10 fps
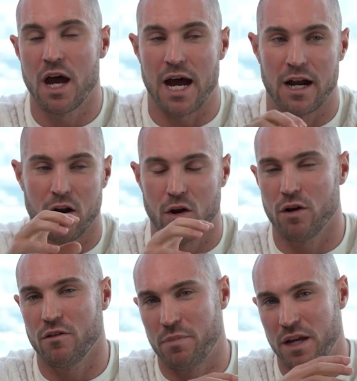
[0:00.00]
And a
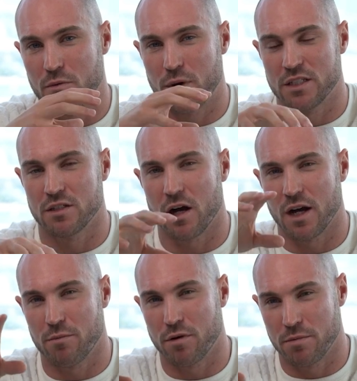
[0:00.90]
lot of people, when
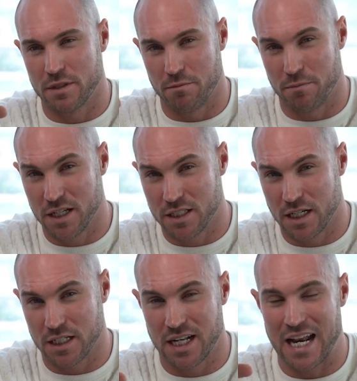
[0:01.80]
starting a property business,